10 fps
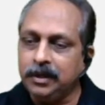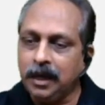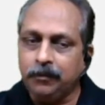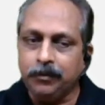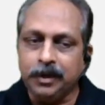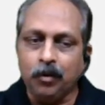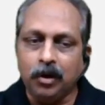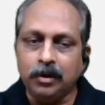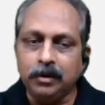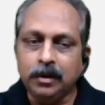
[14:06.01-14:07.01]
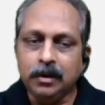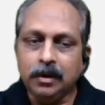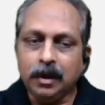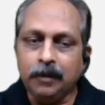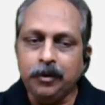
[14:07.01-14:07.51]
everyone
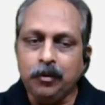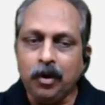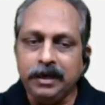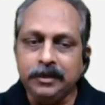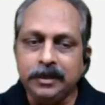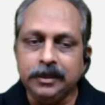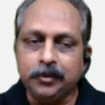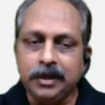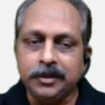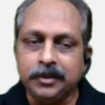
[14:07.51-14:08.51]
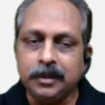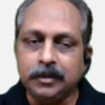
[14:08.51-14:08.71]
is interested.